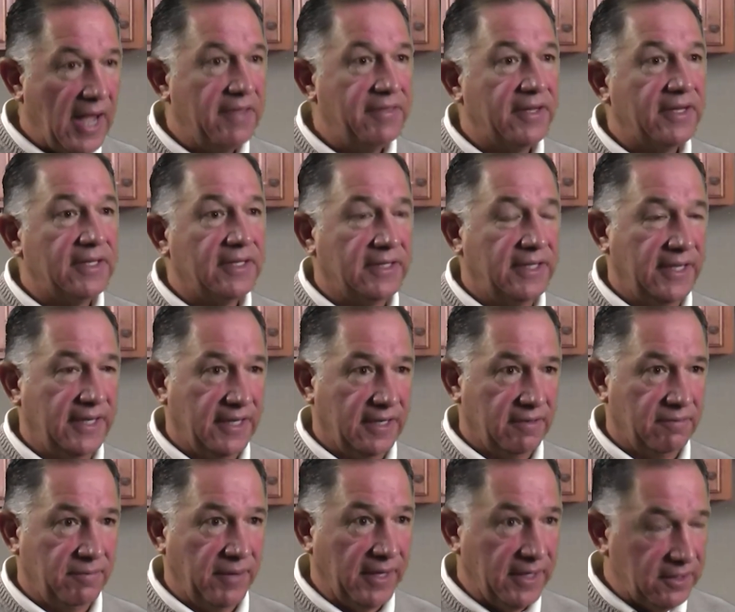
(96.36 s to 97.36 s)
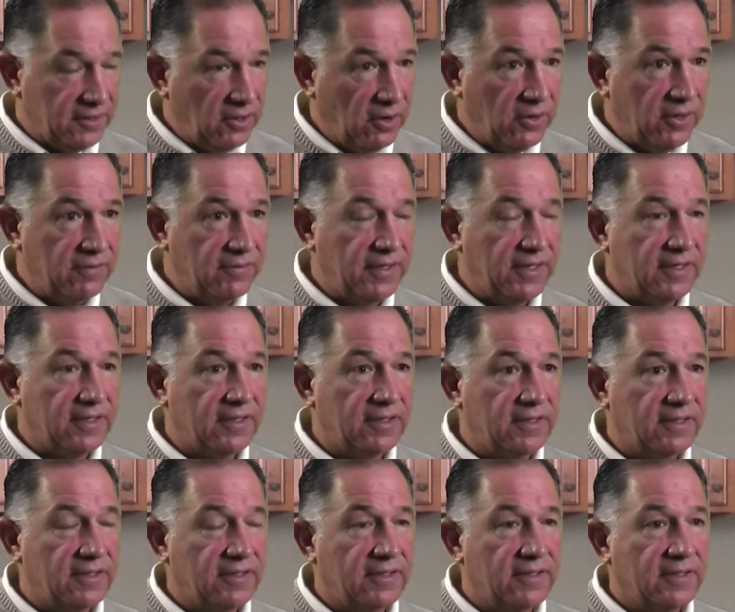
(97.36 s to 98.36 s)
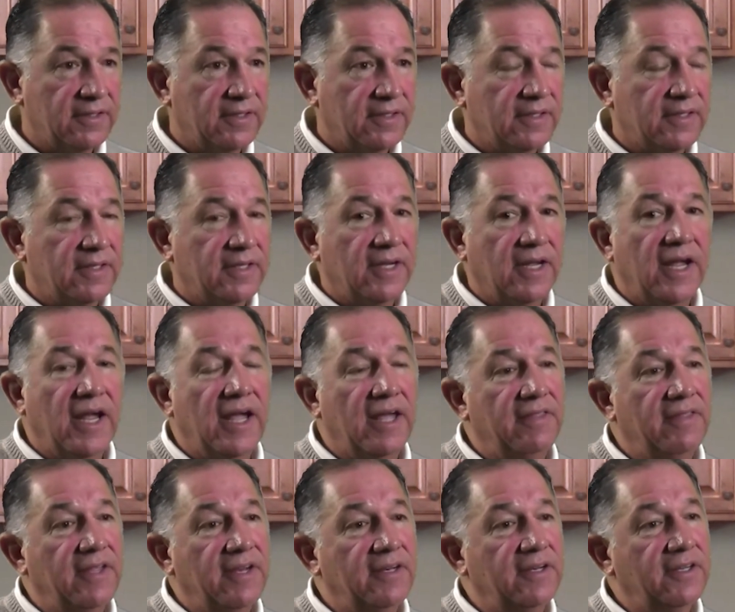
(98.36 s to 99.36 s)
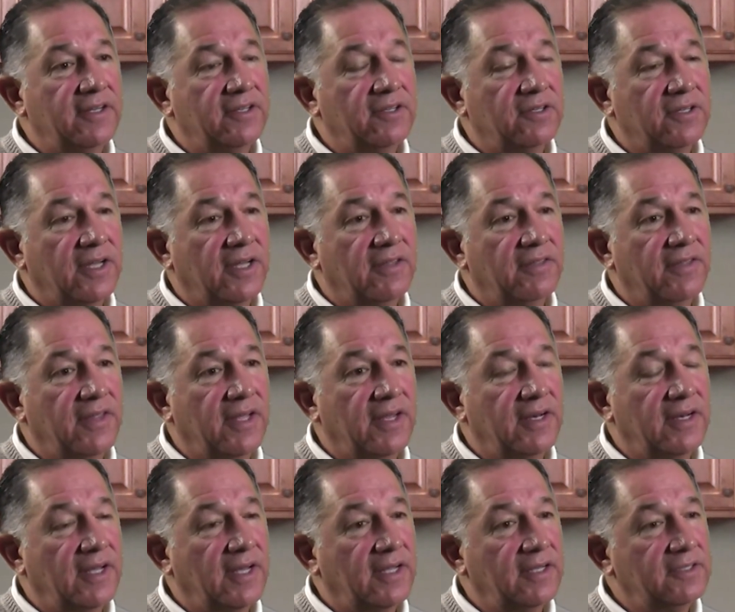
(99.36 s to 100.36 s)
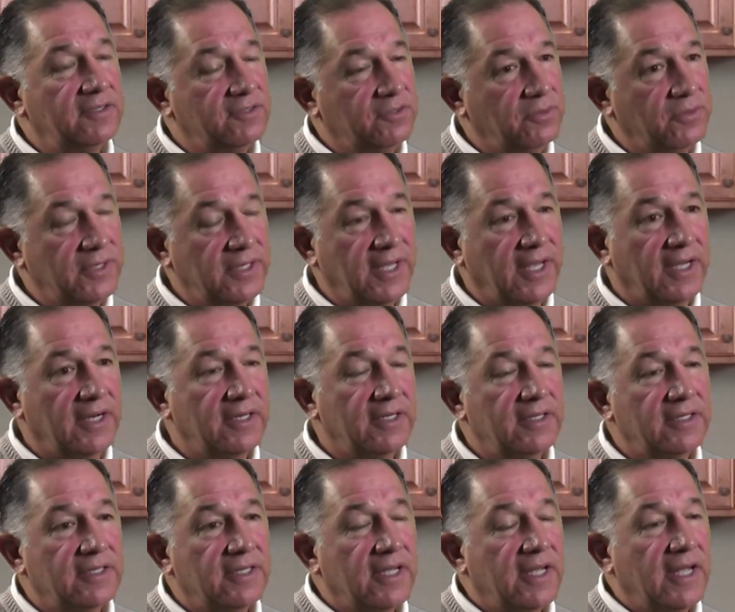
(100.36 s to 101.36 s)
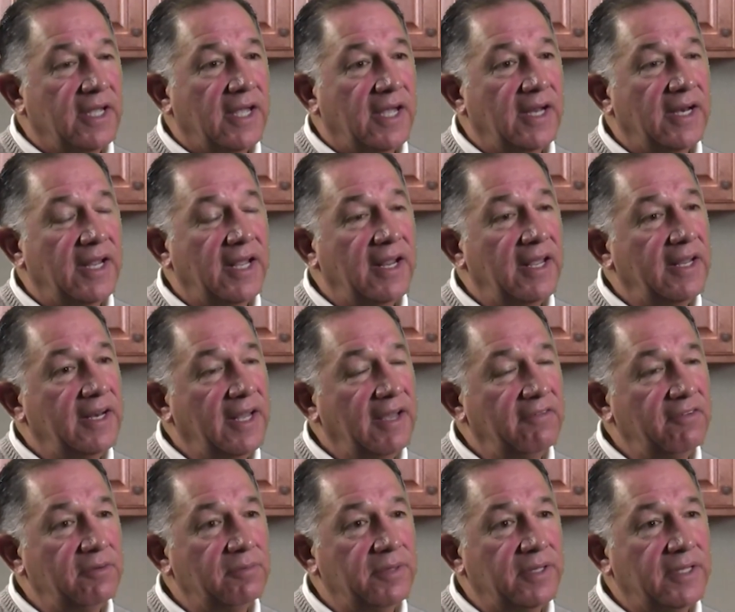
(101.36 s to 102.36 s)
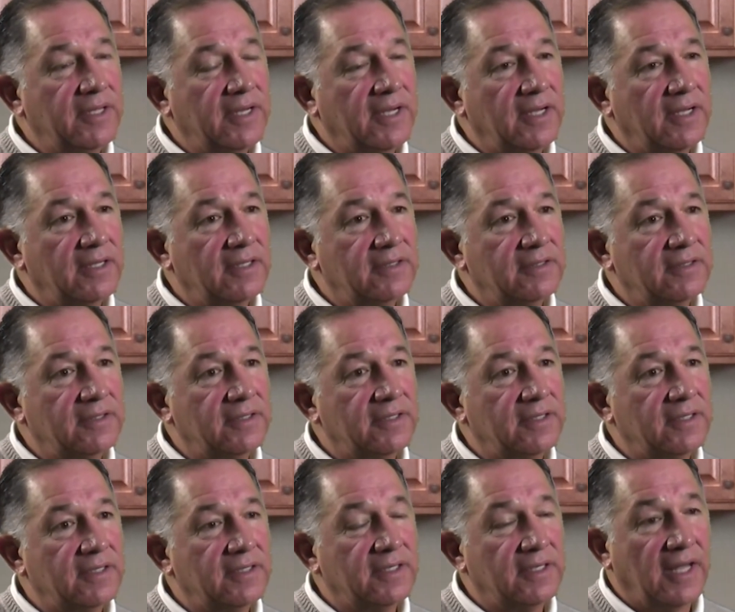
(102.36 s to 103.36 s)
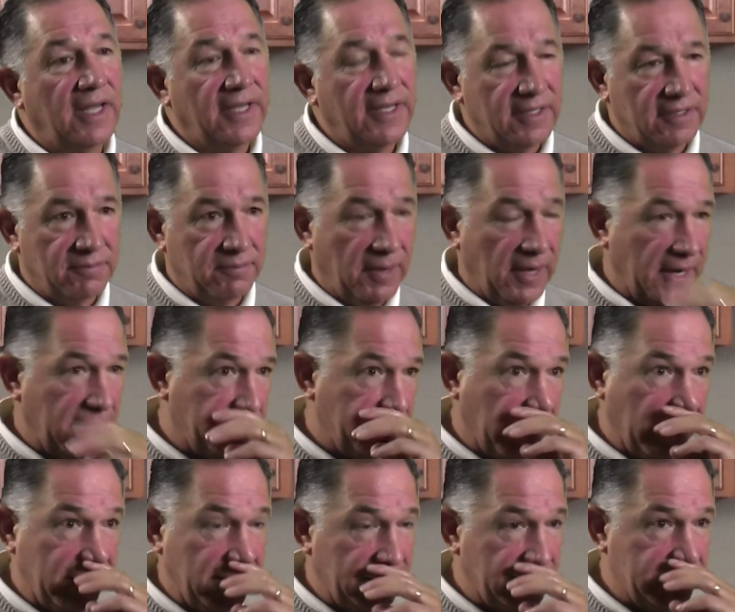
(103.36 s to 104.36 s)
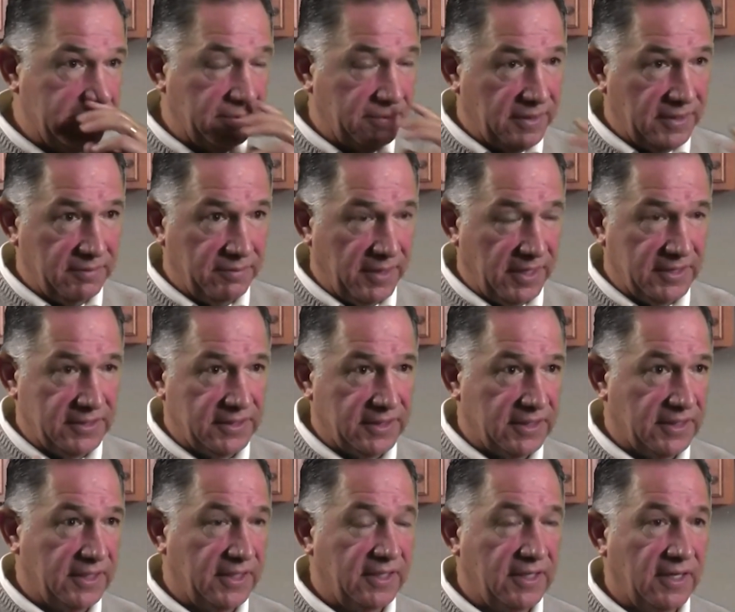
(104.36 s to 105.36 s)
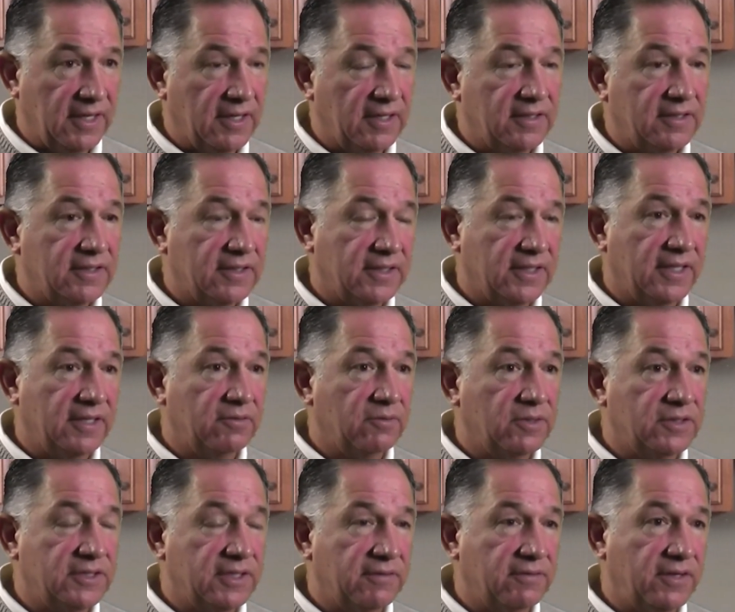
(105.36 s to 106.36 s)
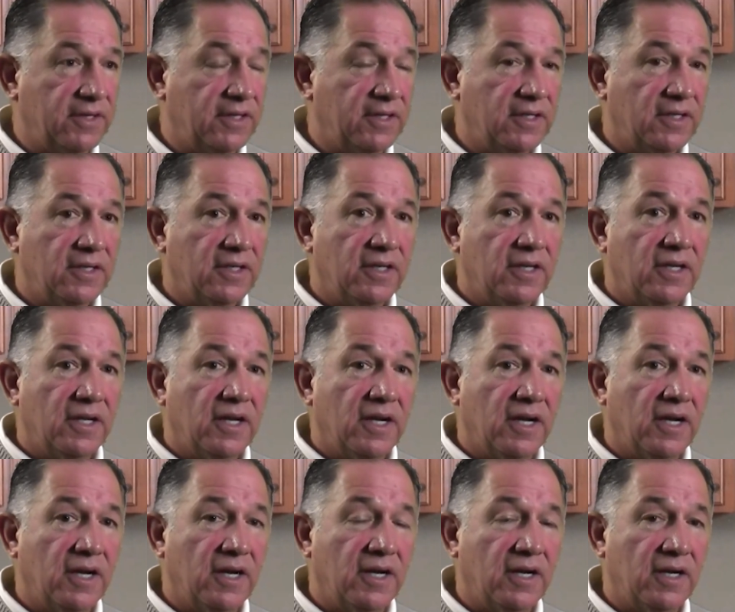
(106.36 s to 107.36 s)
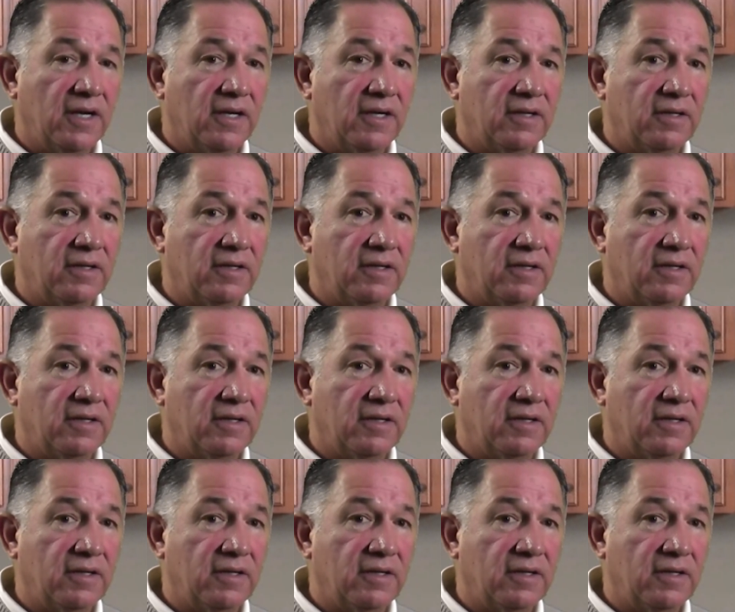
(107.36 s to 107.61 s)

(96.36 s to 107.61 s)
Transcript: and then clean it. Make a note of it, and then you'll, and then uh, do it again. And, inevitably, uh, like in mine, mine needs to be basically uh, cleaned once every uh,